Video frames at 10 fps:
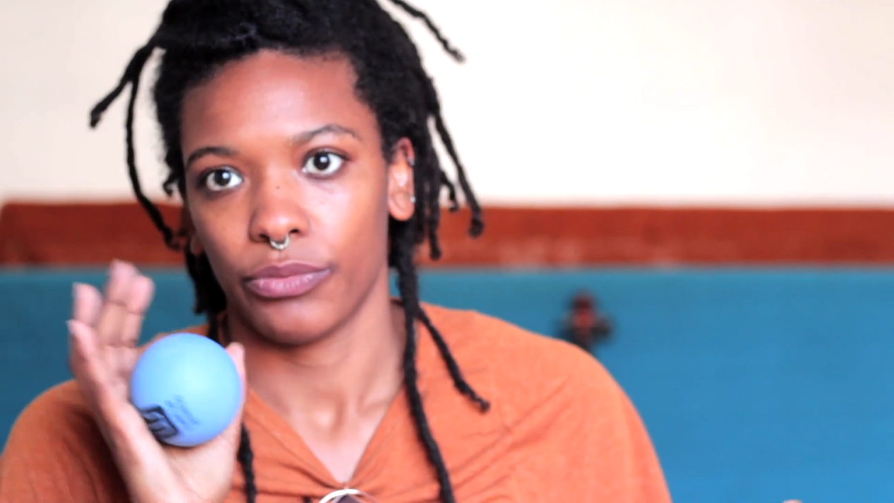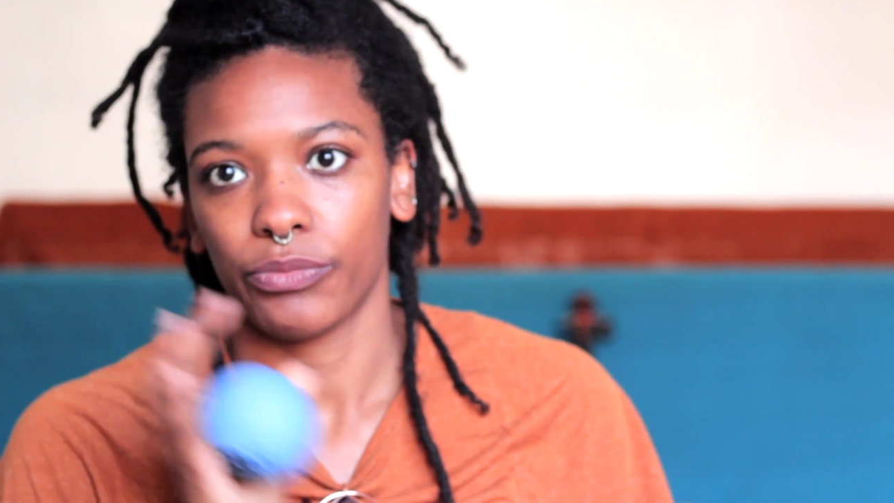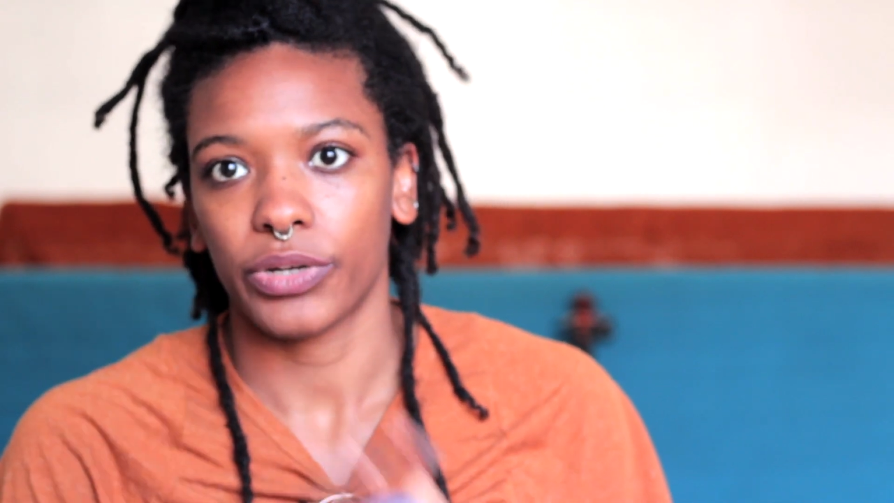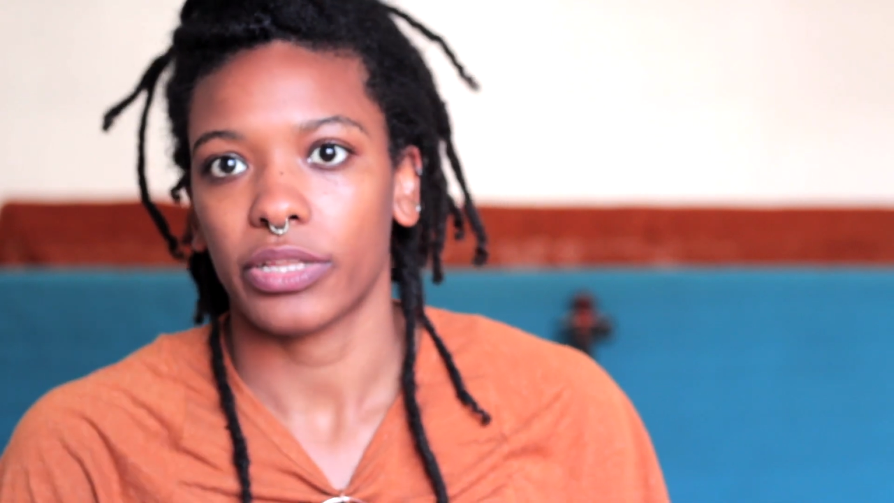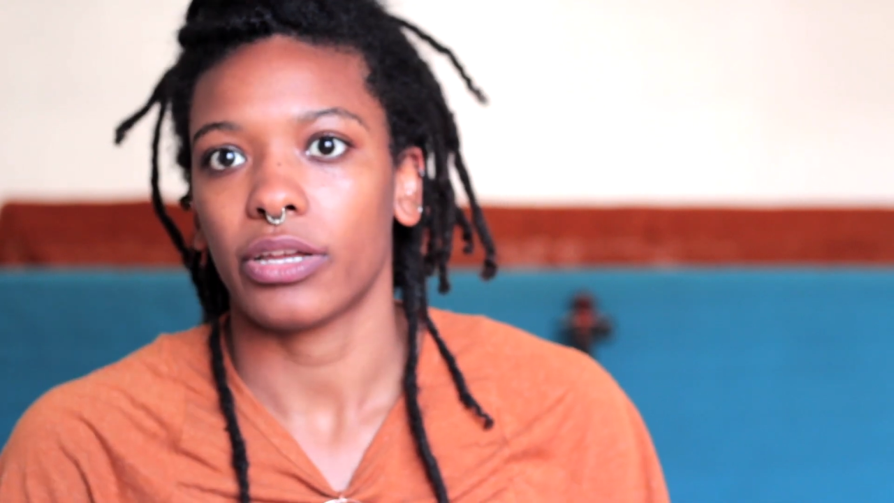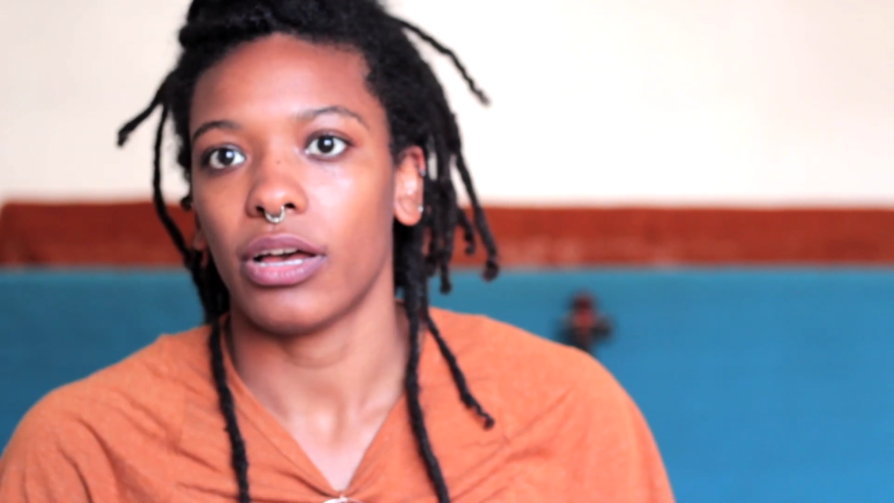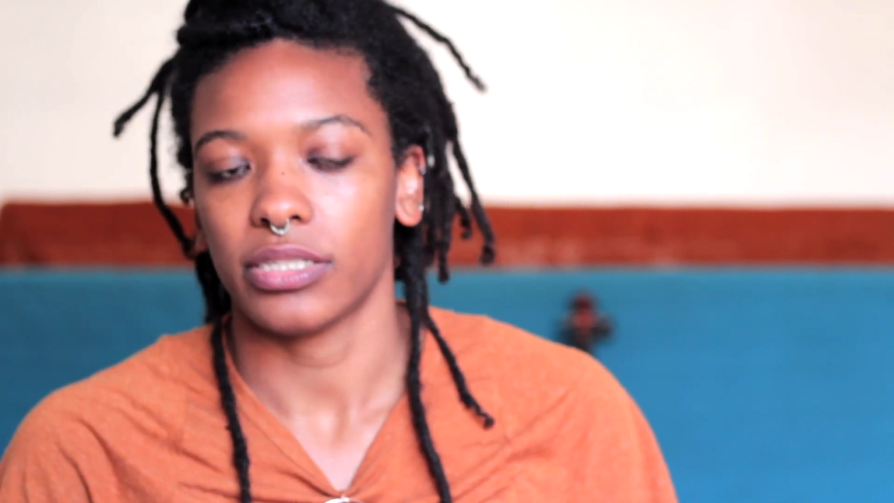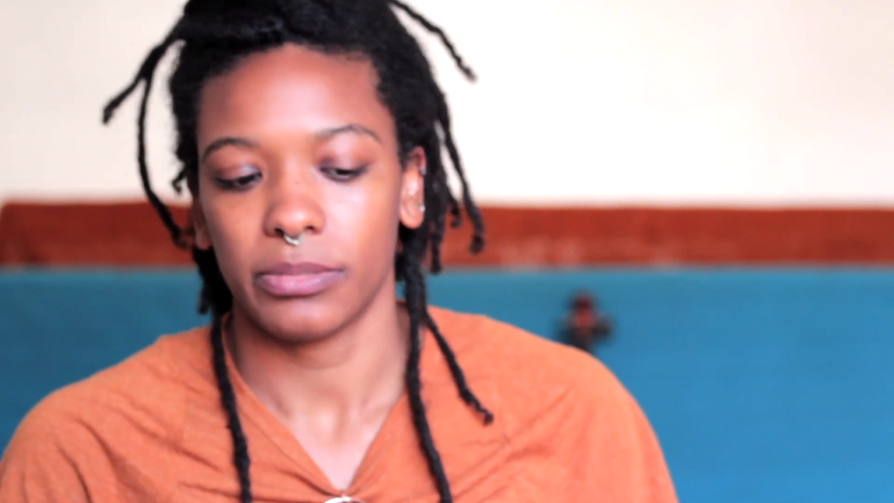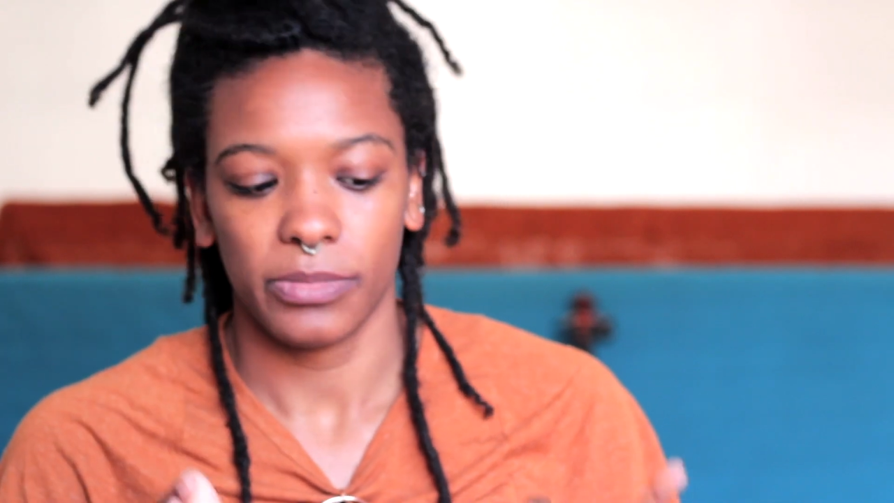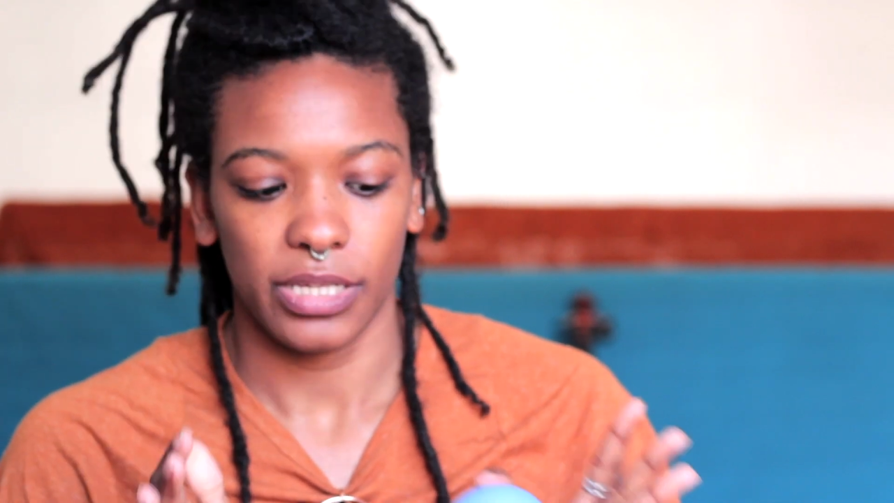really
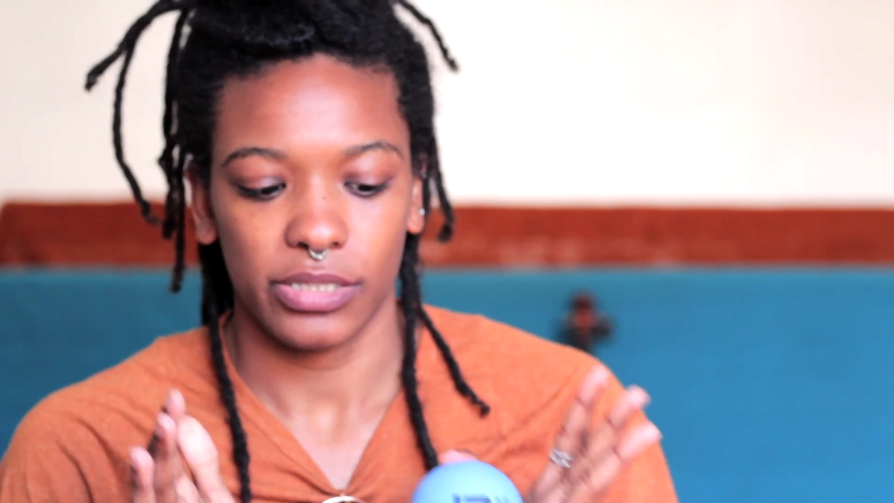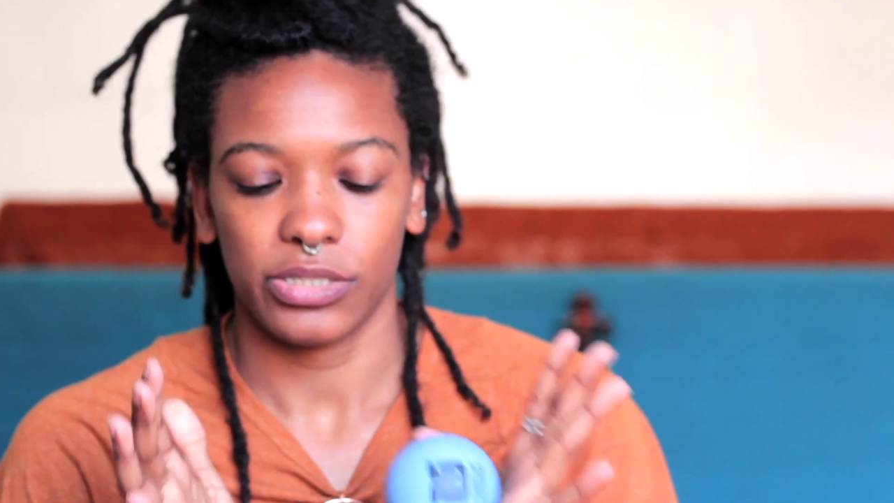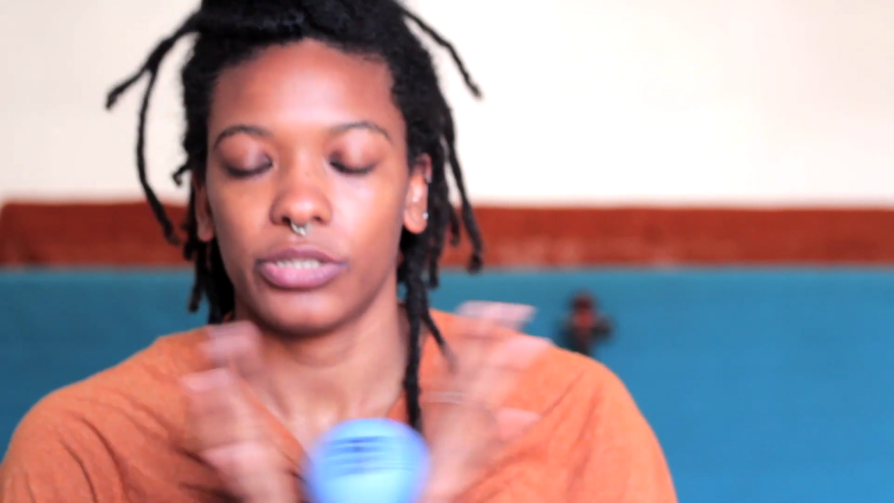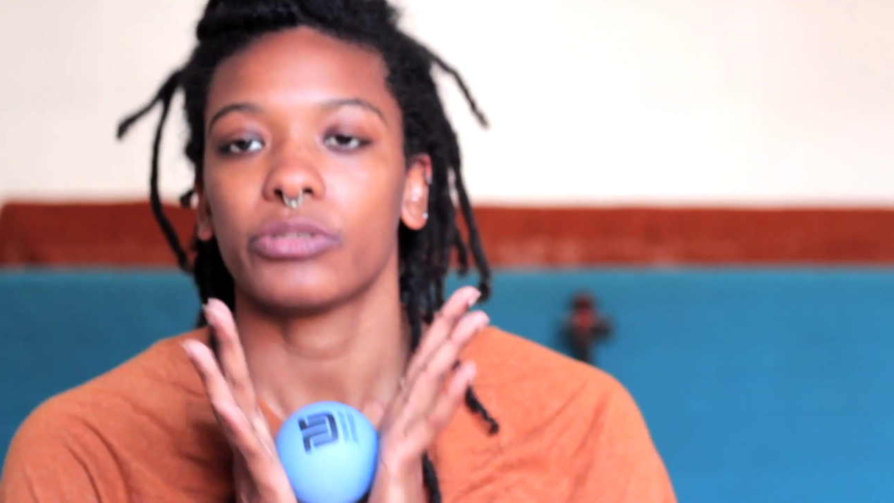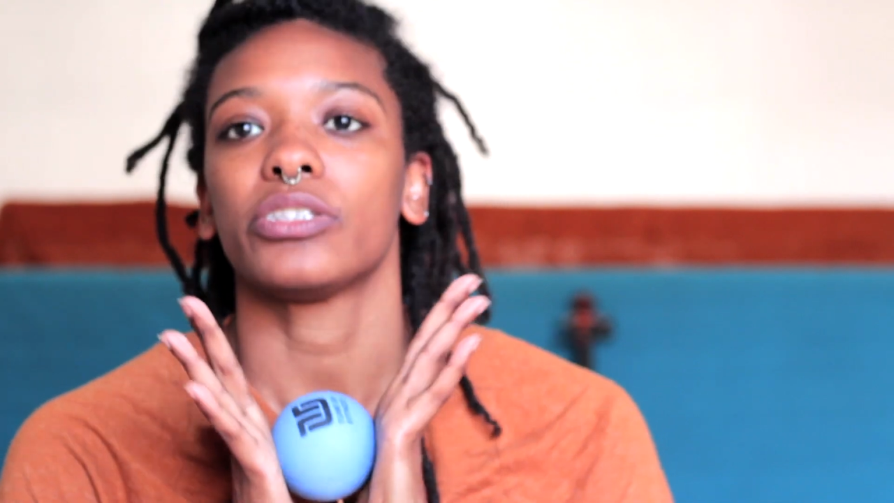awesome things that you